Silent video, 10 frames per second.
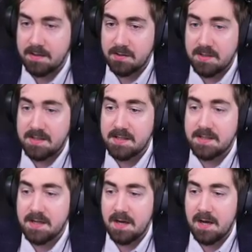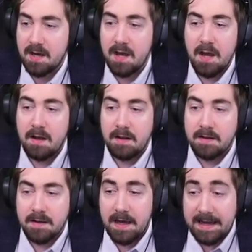So this is a
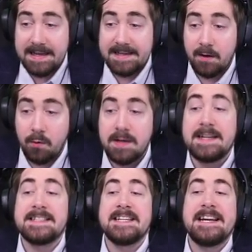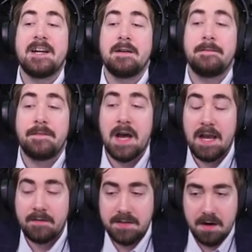only tier
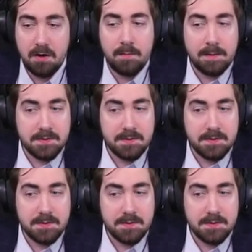5 tower map.